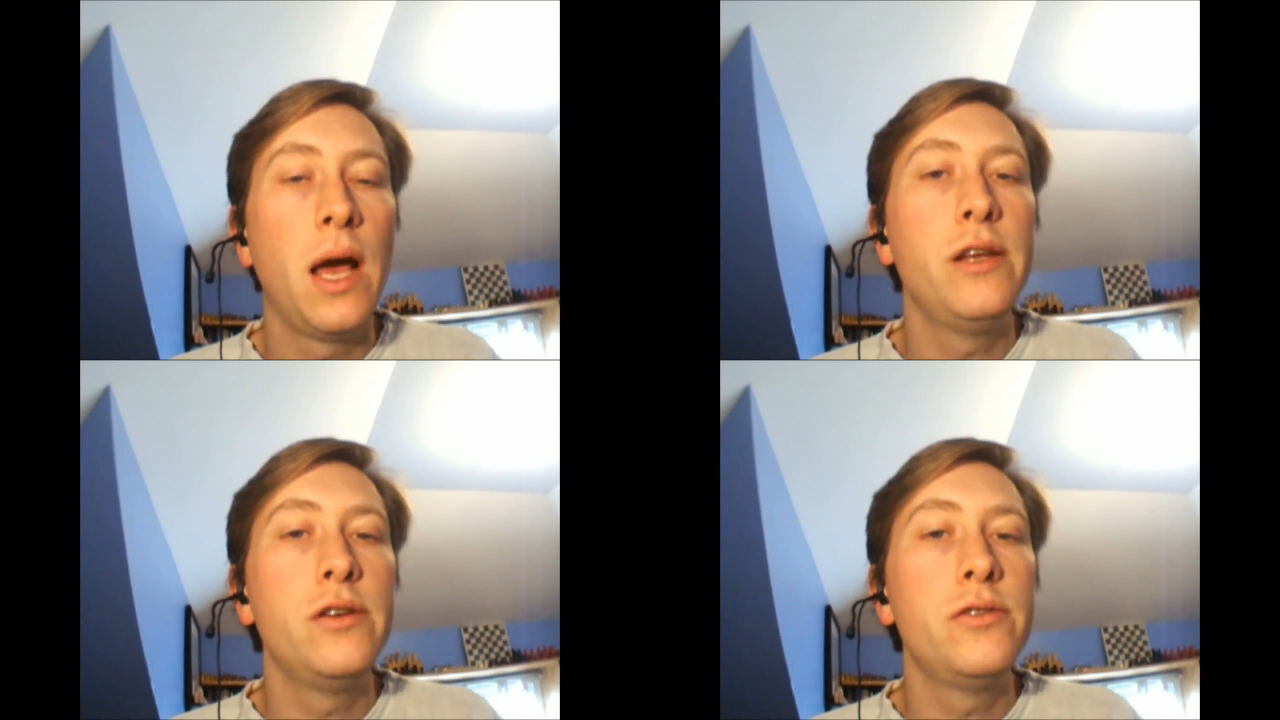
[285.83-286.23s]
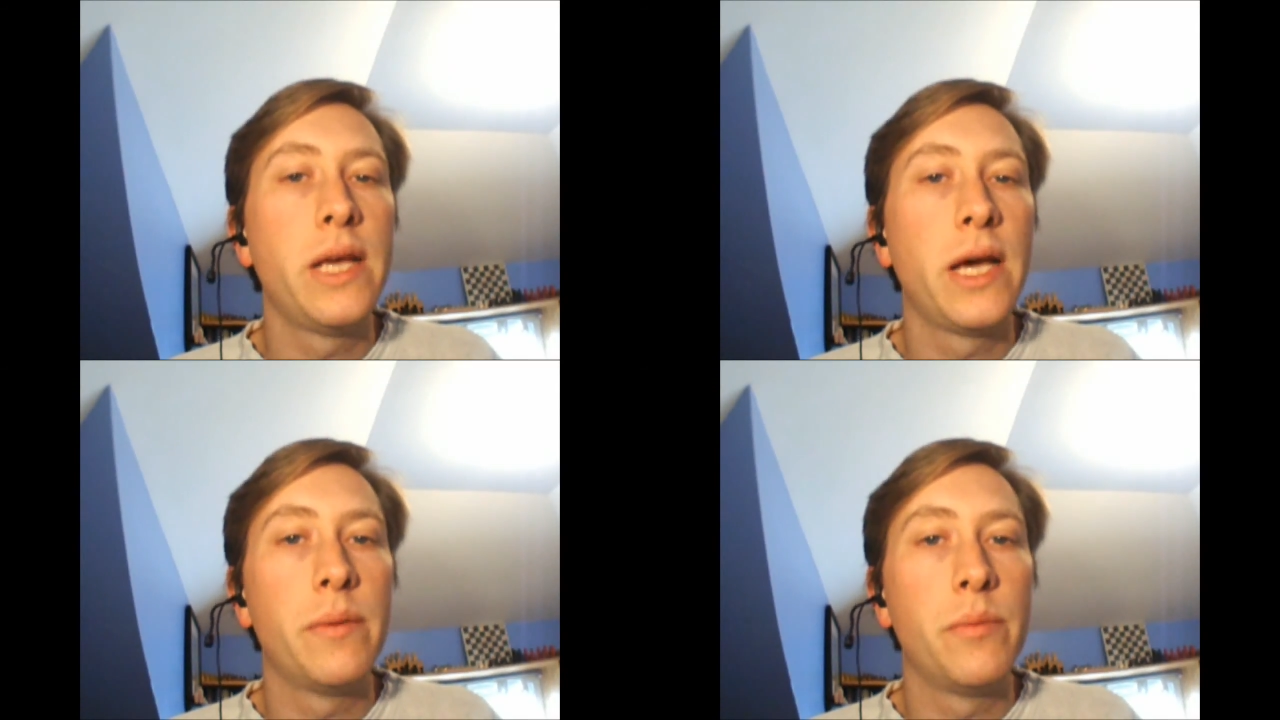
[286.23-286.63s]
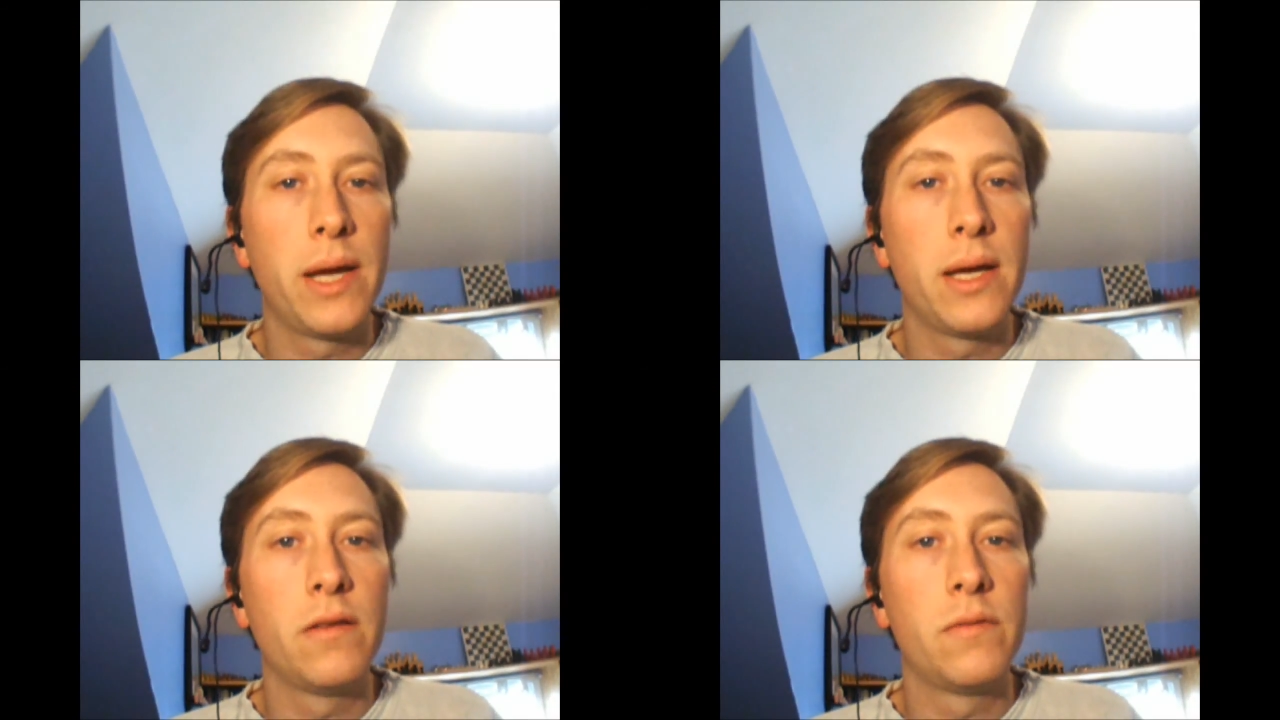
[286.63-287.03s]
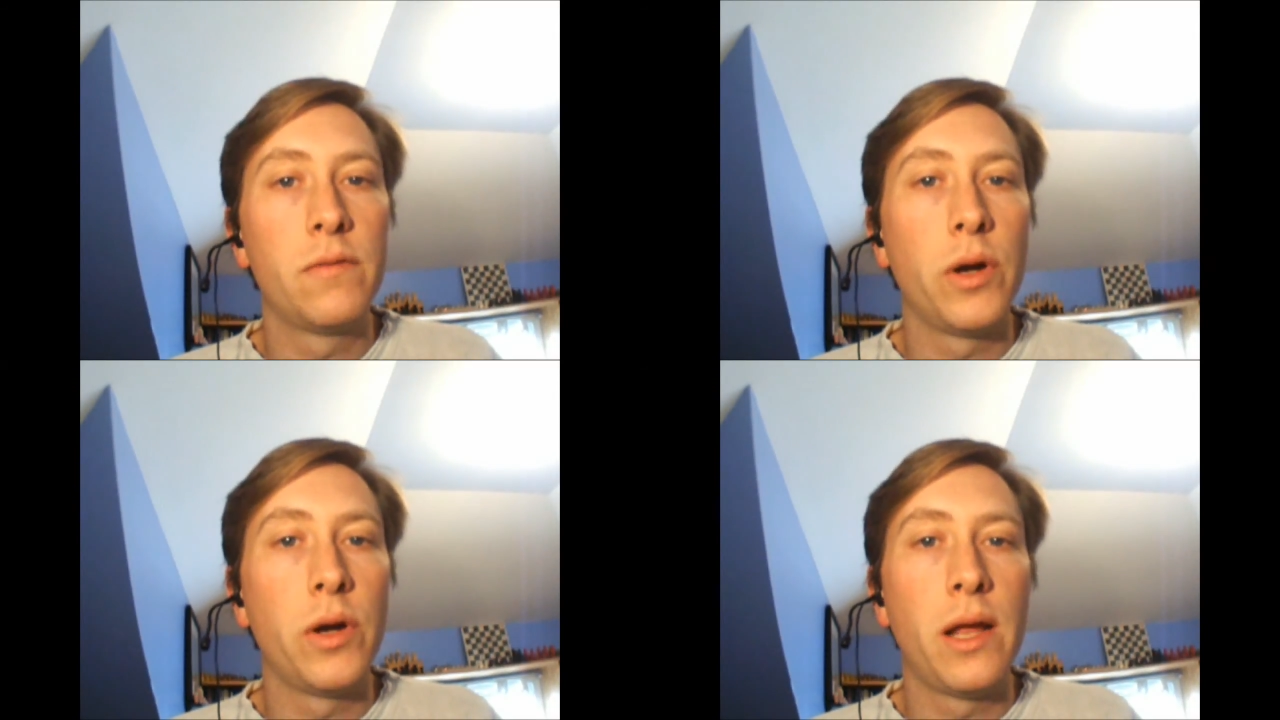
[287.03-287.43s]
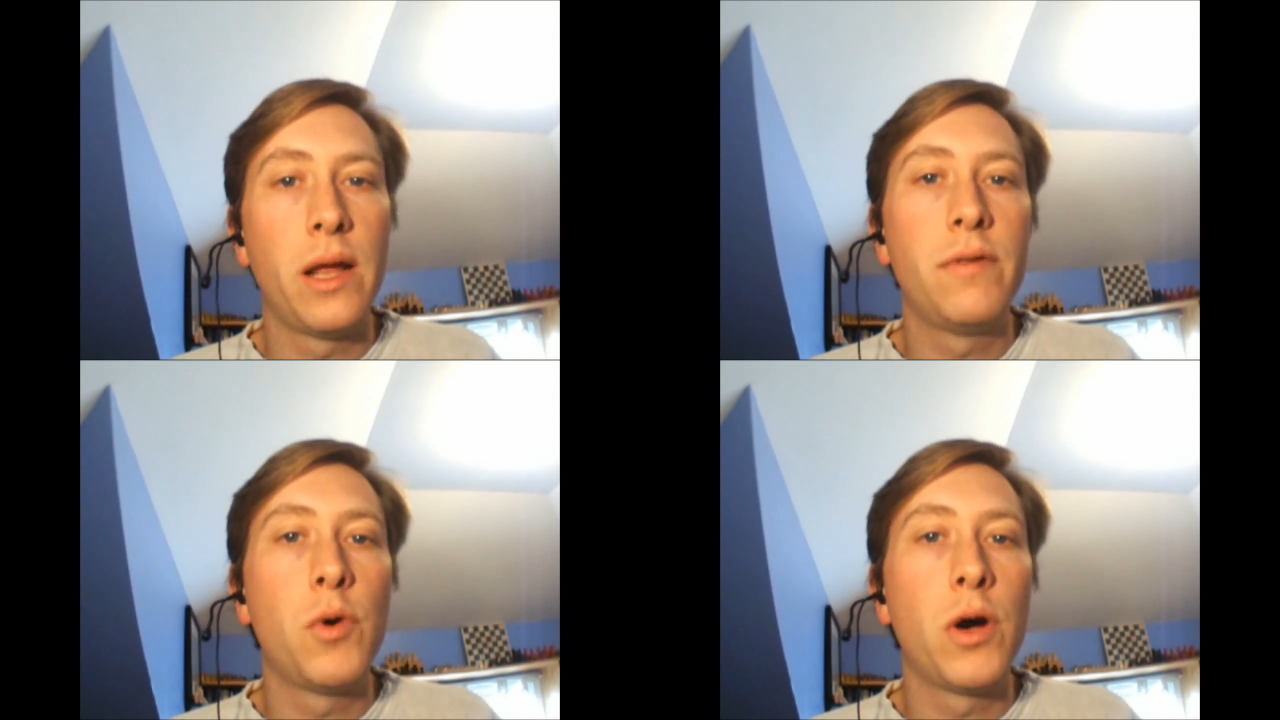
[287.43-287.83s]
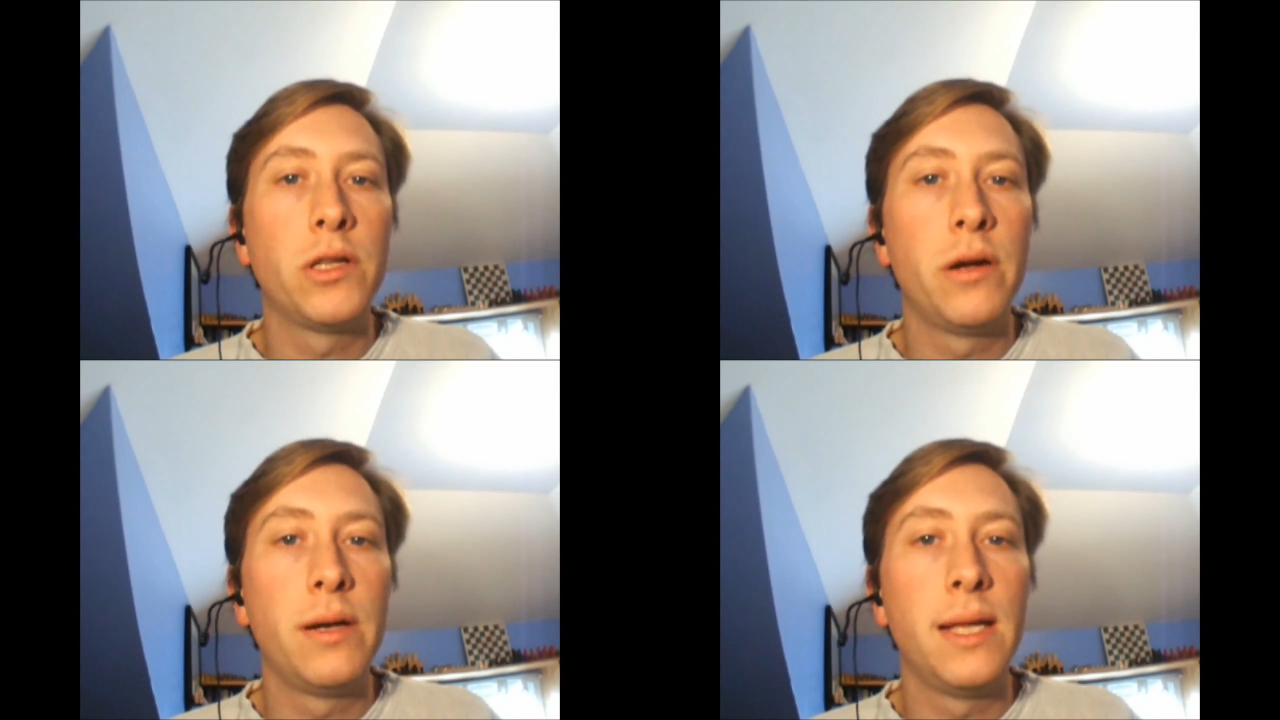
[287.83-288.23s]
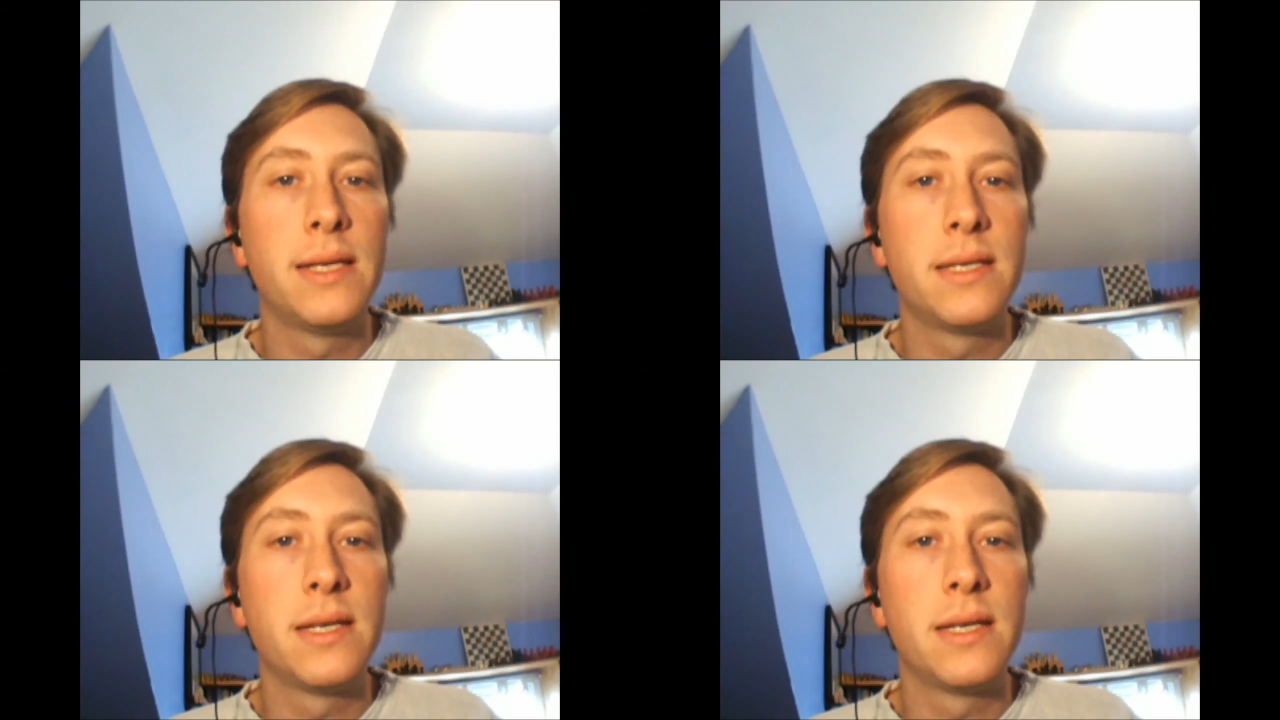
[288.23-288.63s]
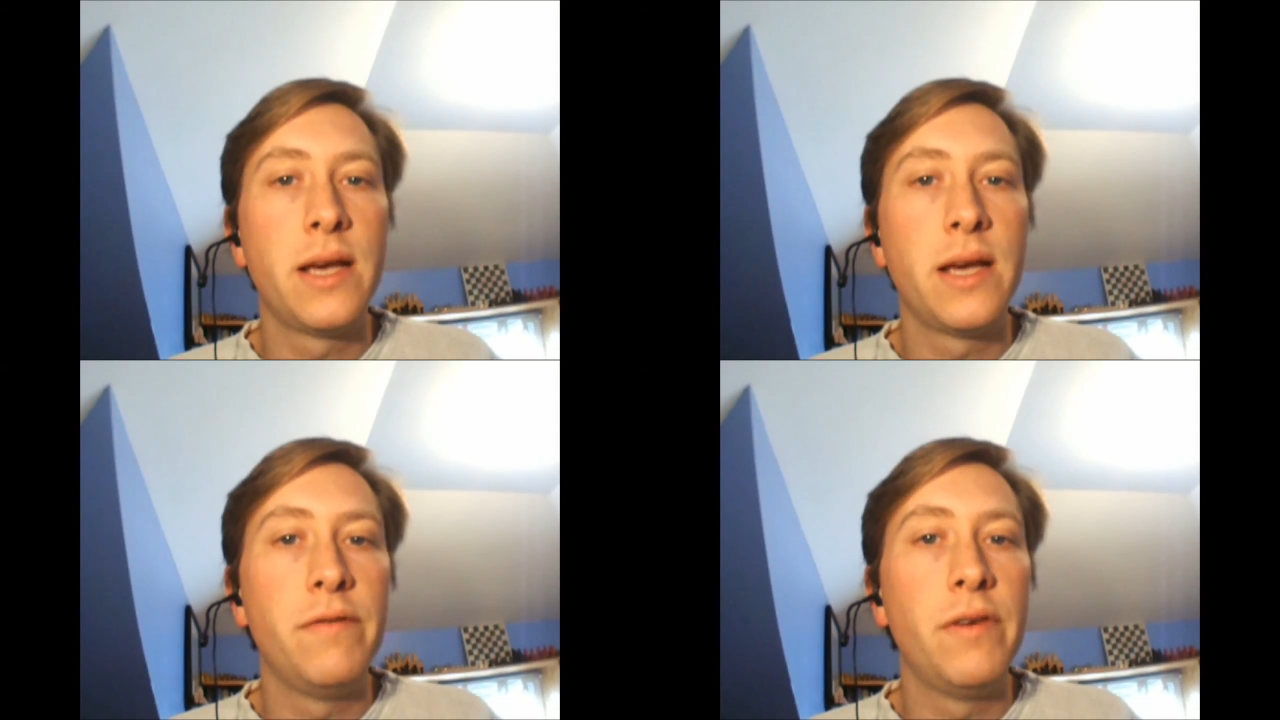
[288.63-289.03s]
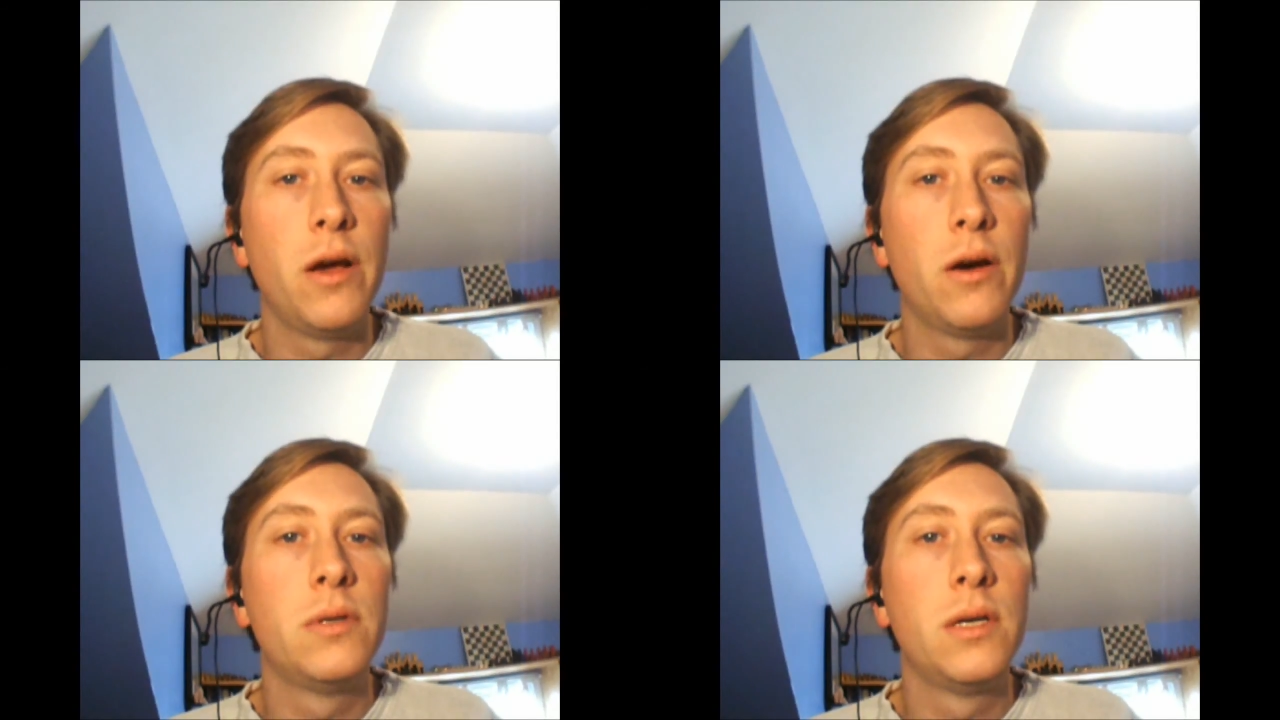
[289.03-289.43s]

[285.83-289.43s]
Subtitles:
I usually take a break at this point and have them watch Larry Lessig's TED video.